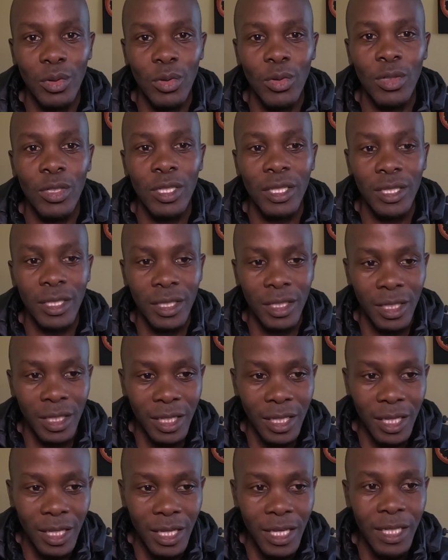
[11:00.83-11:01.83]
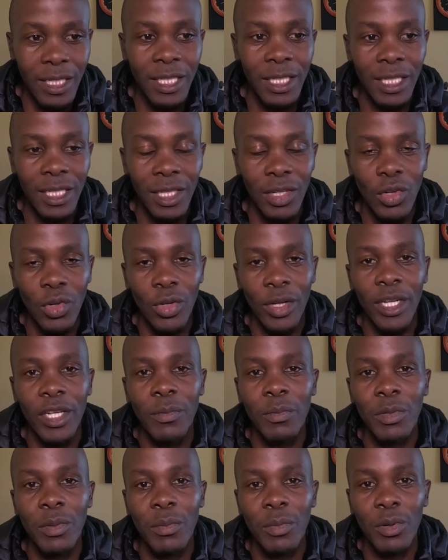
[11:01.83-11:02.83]
not getting the
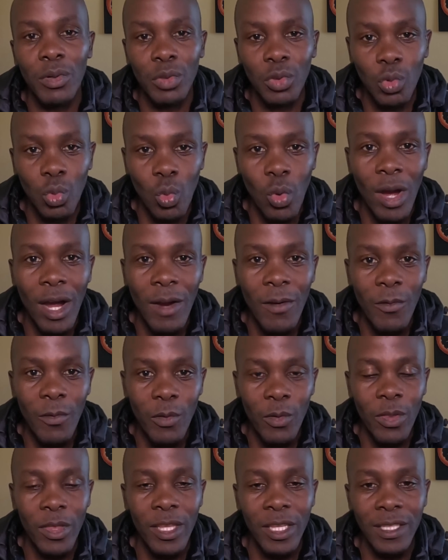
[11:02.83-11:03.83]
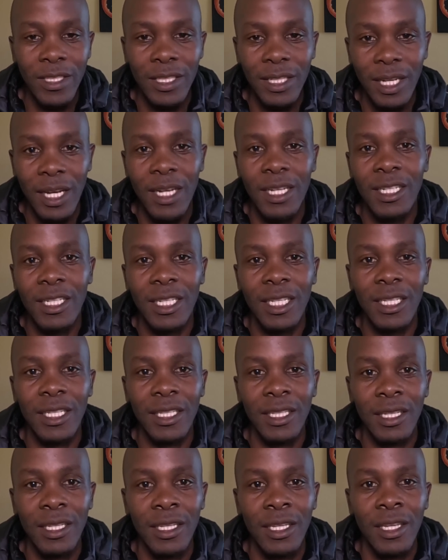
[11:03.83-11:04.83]
correct people to work for this country,
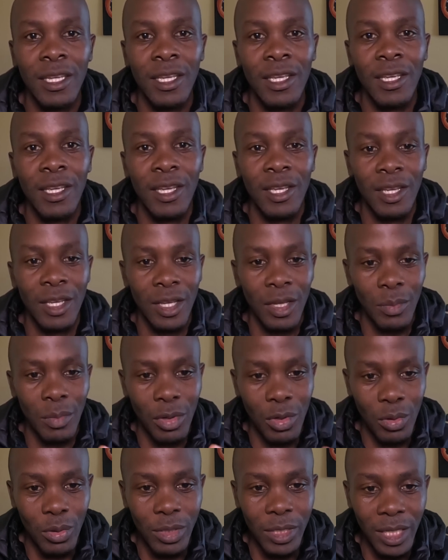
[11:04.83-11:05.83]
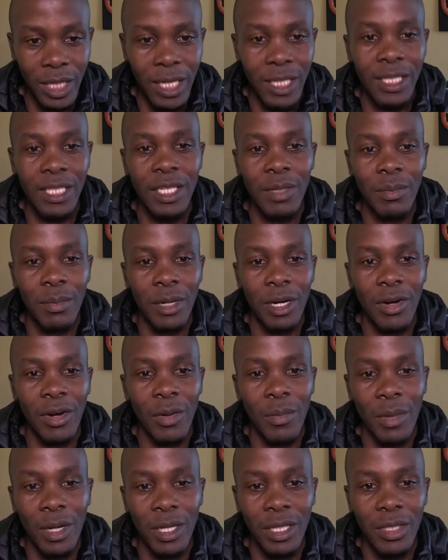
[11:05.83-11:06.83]
because he has the
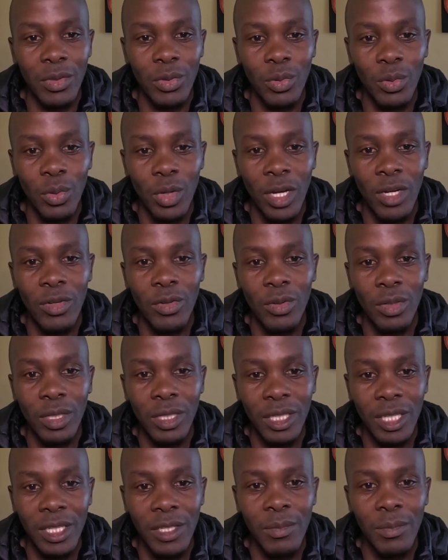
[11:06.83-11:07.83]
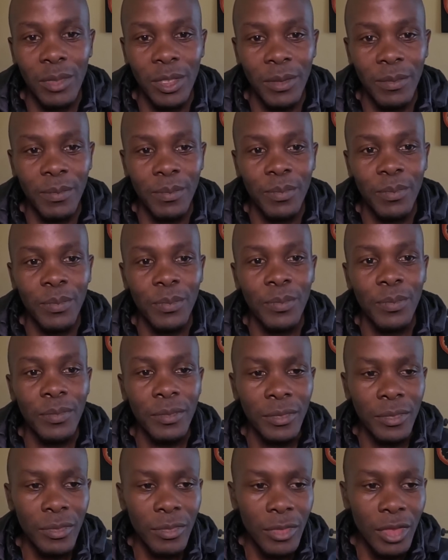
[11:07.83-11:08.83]
power. But you cannot tell me
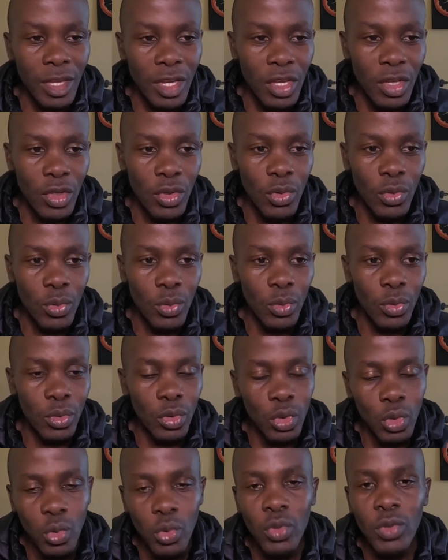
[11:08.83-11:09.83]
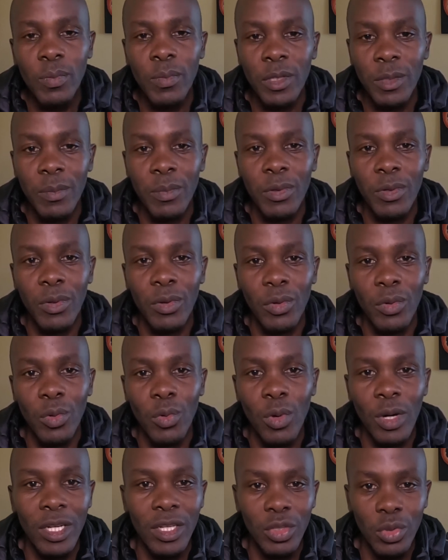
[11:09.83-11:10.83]
you choose people
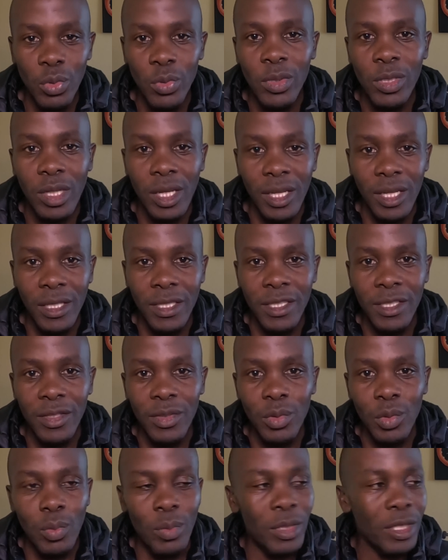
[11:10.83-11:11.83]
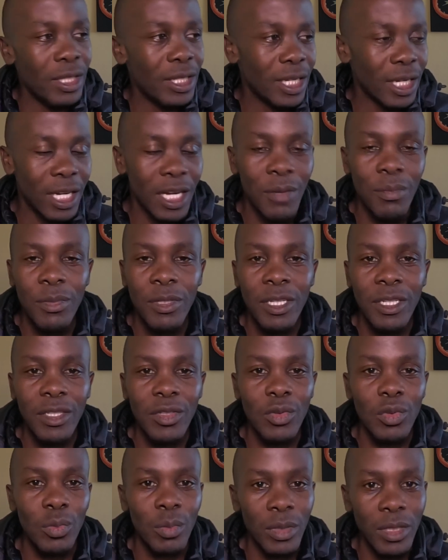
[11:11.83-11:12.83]
who are useless to be in the cabinet,
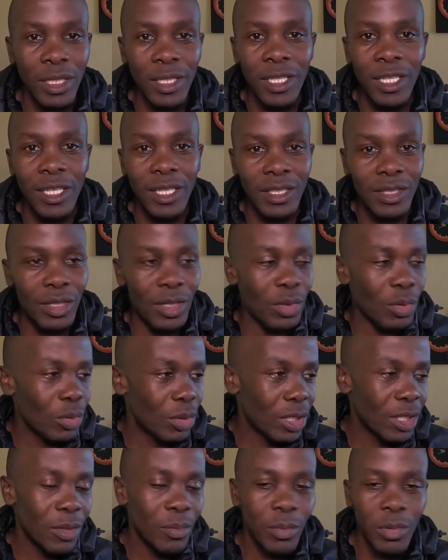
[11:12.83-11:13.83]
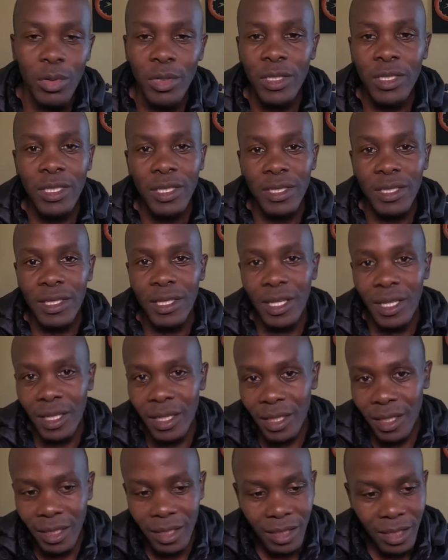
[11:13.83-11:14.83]
to be executing policies that
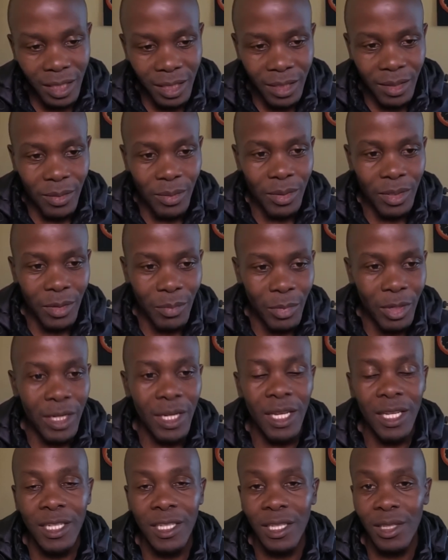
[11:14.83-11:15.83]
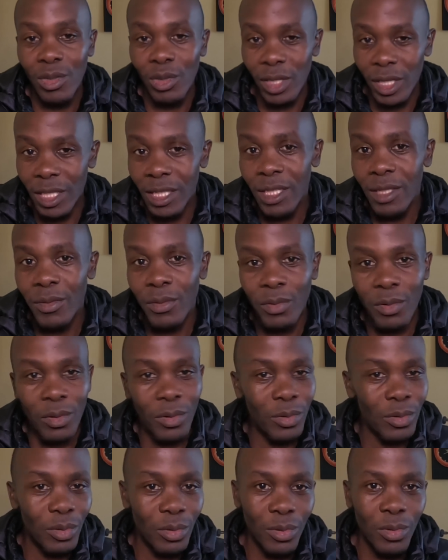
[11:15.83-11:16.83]
the money are allocated
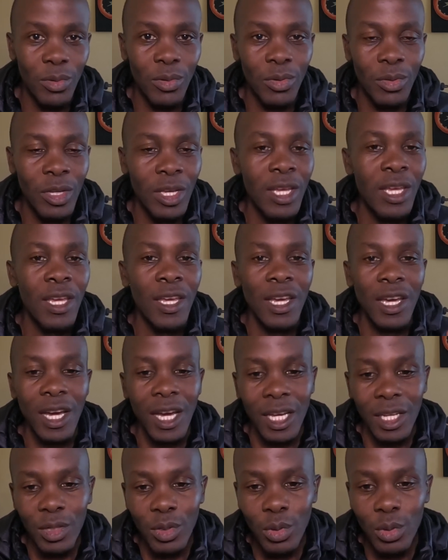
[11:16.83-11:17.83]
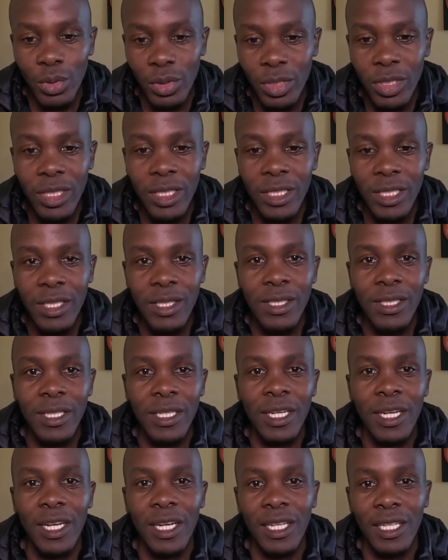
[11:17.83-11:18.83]
for. No, I don't think this
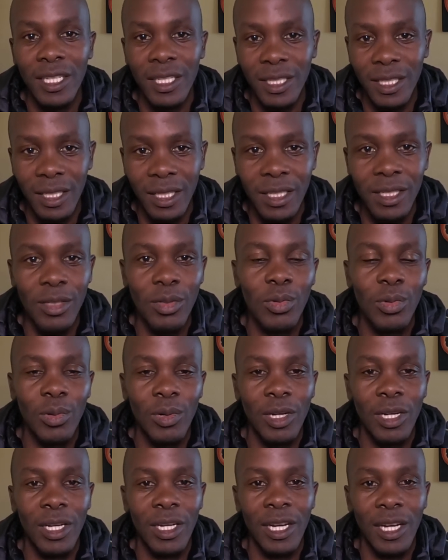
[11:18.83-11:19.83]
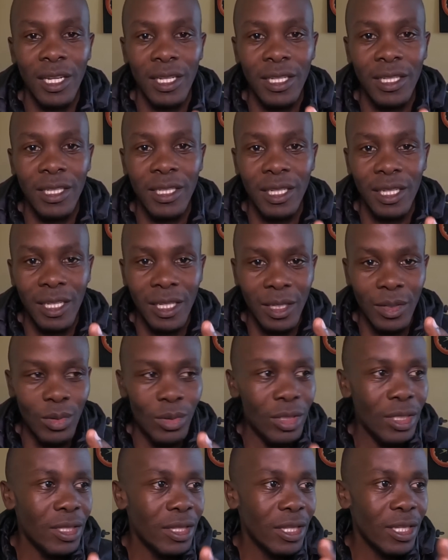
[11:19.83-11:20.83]
guy is ready to work. And the
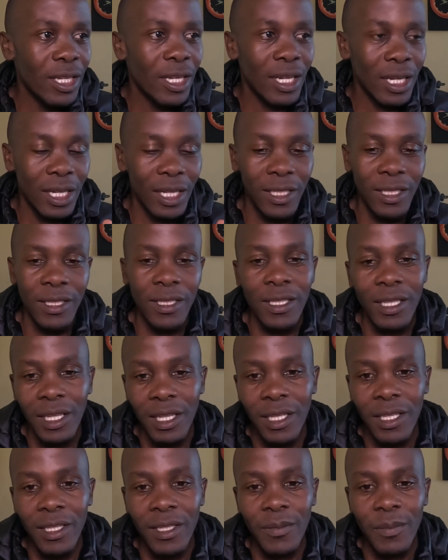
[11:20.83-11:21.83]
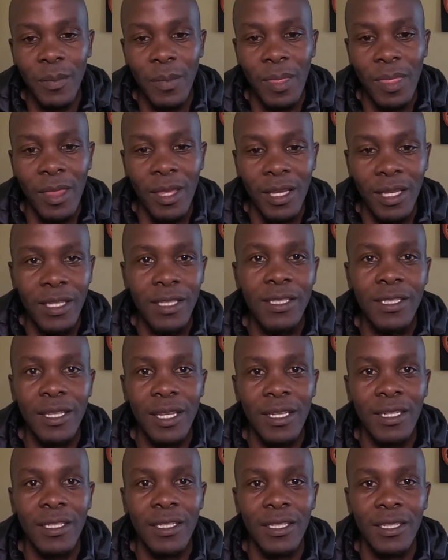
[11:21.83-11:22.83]
only thing I can say is
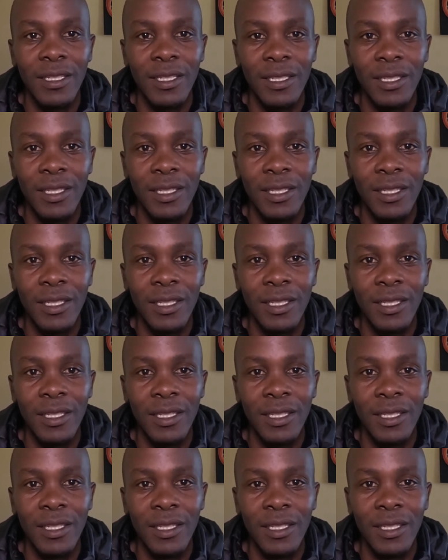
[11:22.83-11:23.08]
that